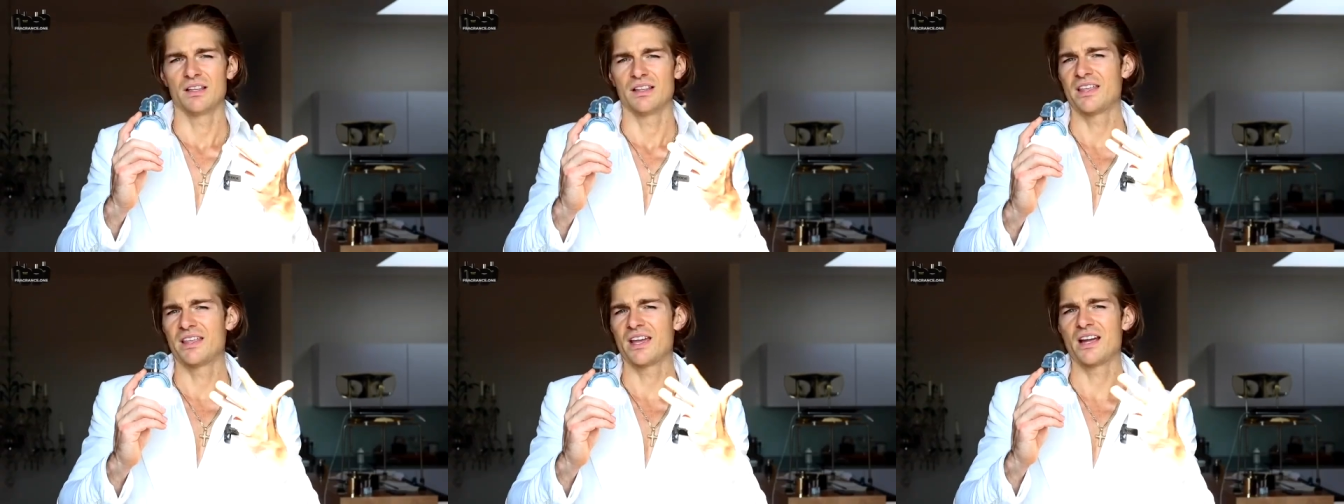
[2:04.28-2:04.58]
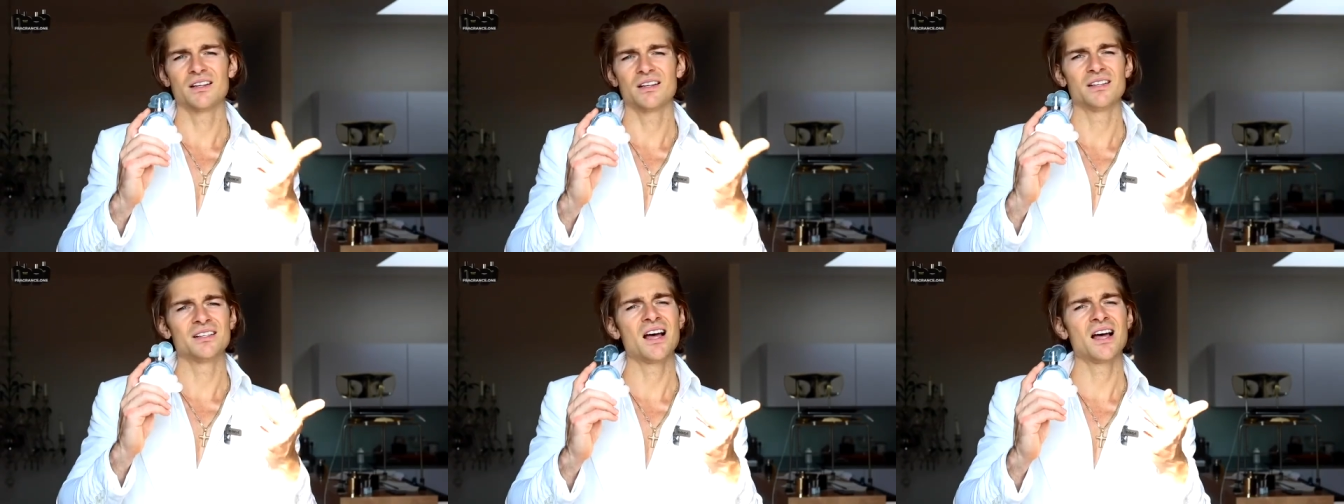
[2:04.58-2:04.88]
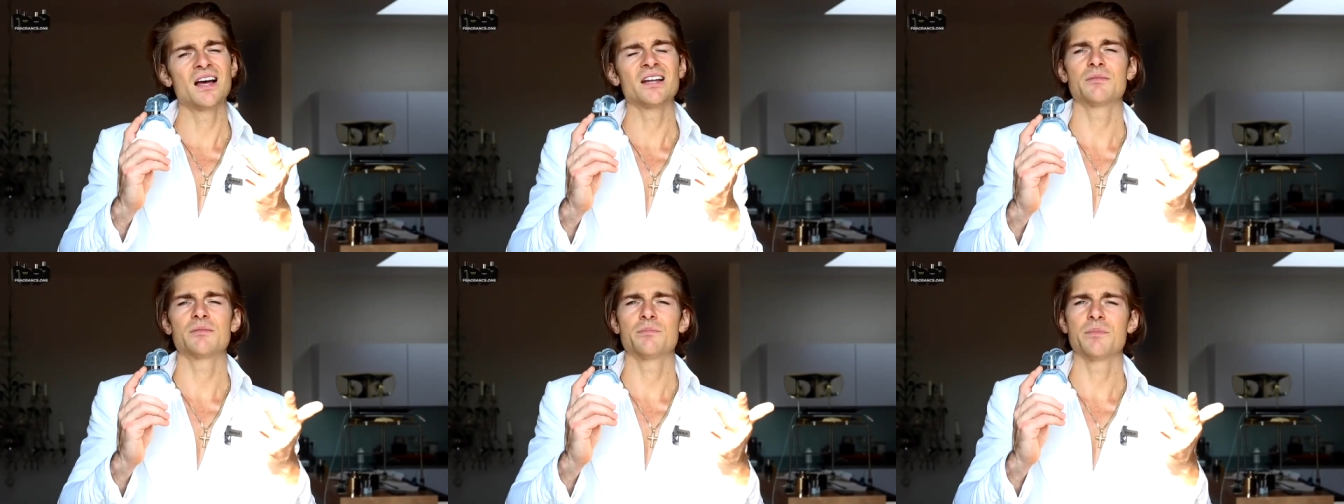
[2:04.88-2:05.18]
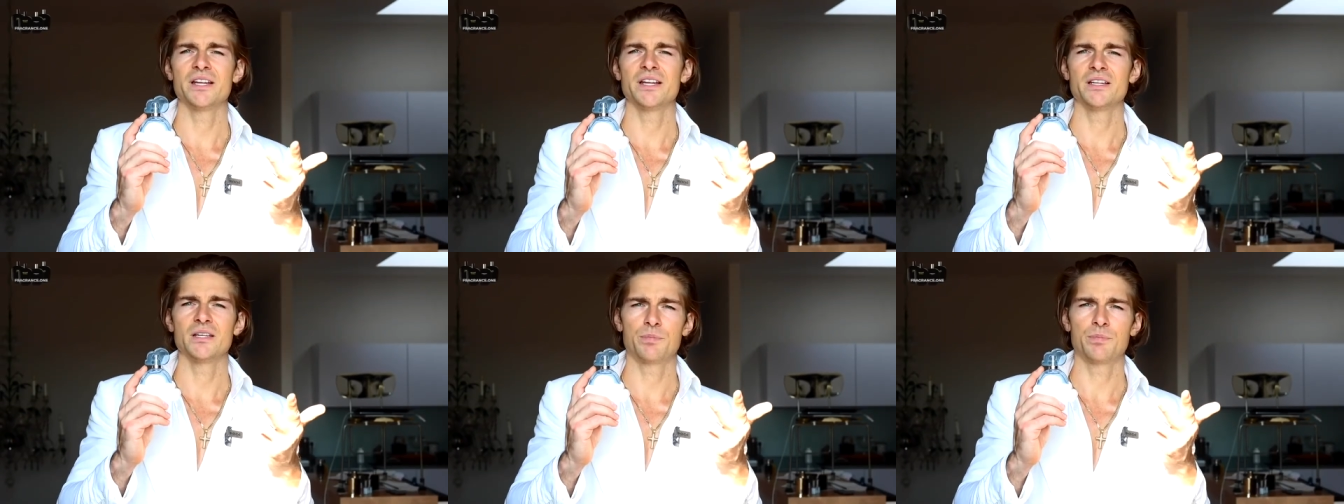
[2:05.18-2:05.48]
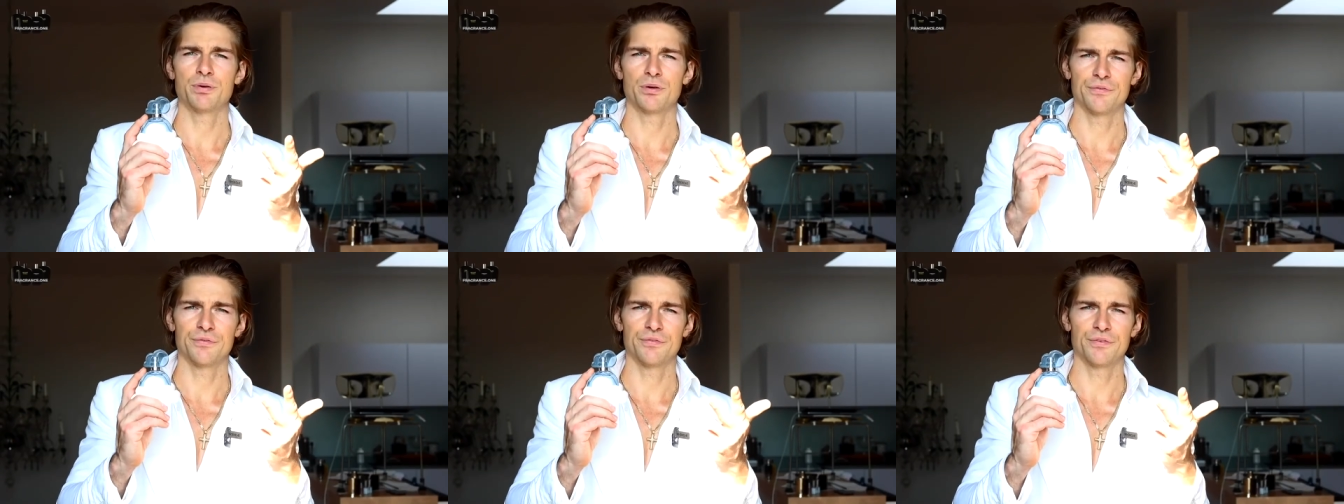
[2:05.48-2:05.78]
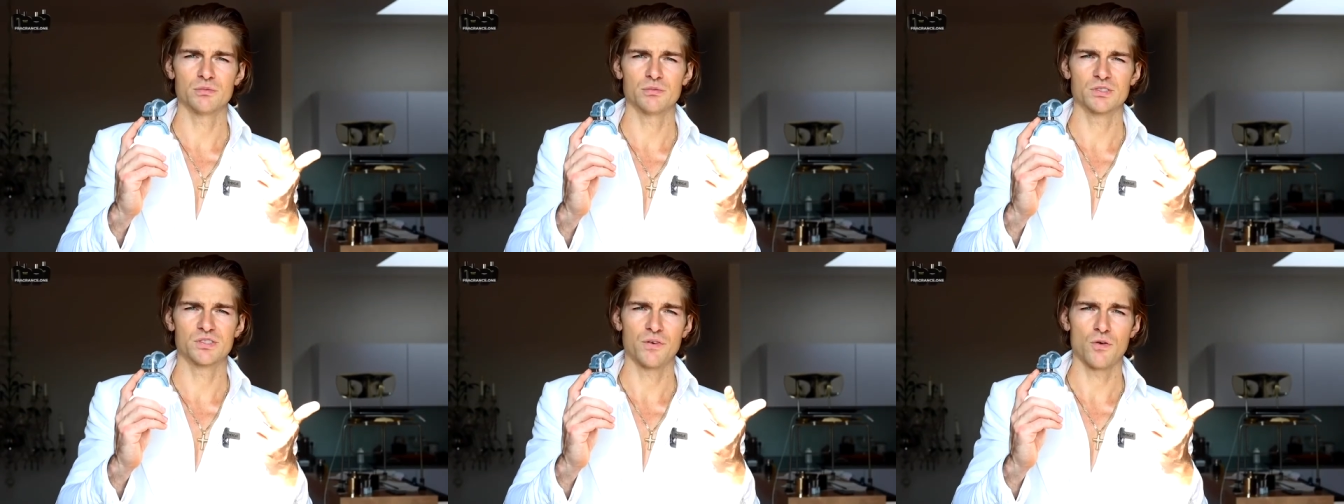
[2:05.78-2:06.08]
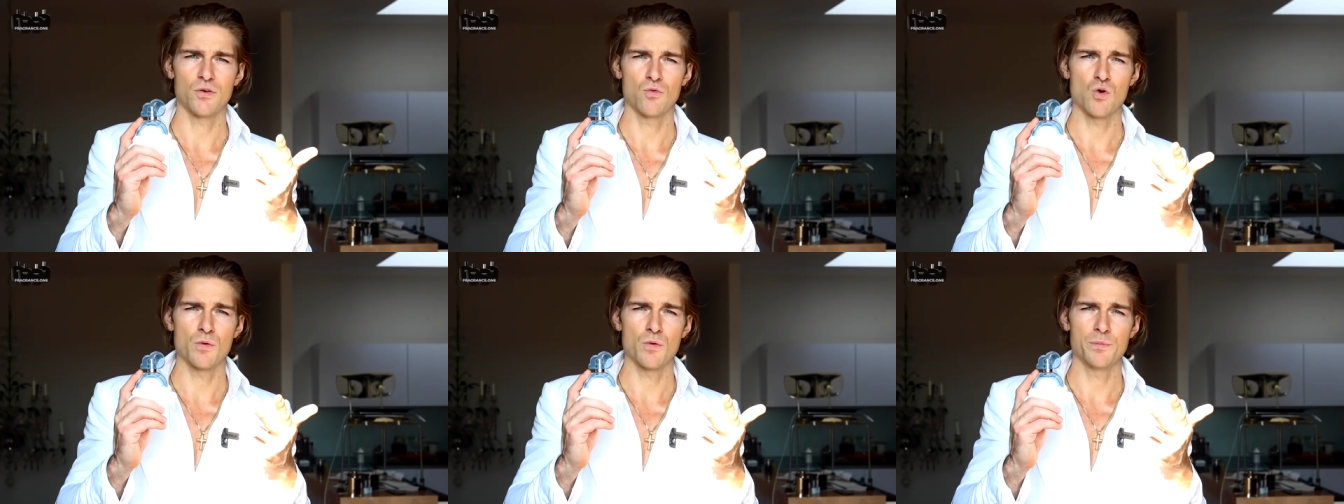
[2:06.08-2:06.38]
There are not many perfumes for